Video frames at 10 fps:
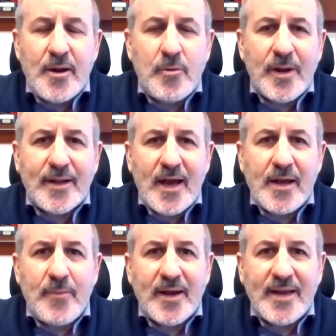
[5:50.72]
I don't know about
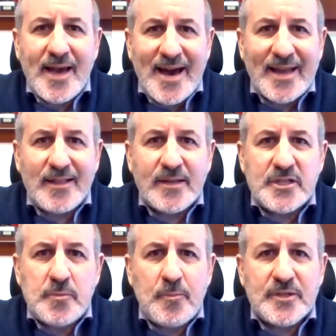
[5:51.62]
a, about
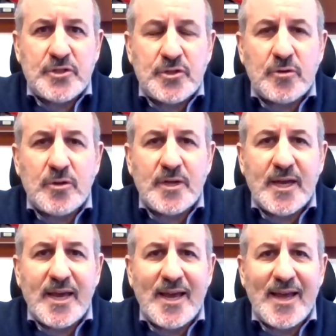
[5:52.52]
catalyst, but
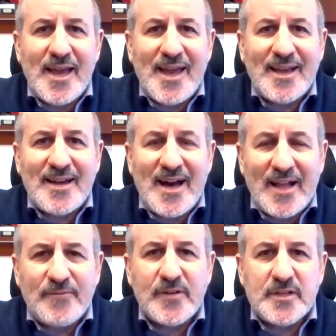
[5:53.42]
certainly a, a
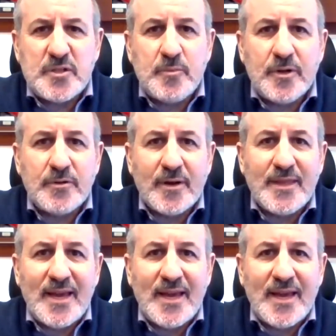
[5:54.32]
confidence builder.